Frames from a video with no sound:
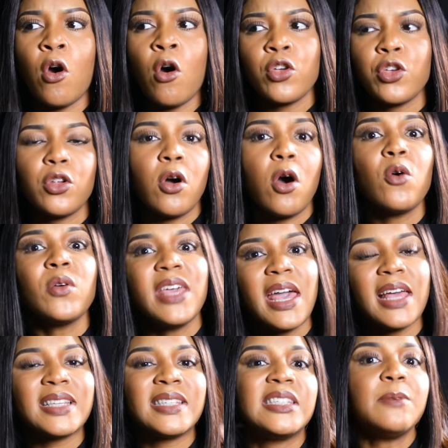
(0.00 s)
you know, oh yeah,
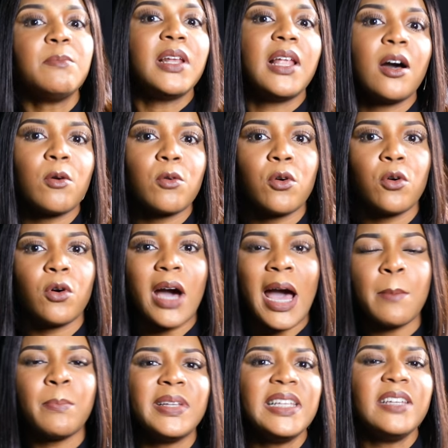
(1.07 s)
it's similar or I
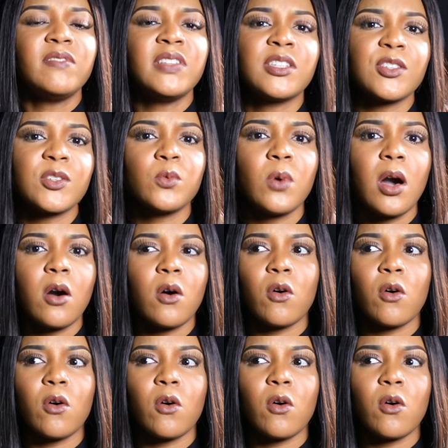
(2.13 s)
believe this as well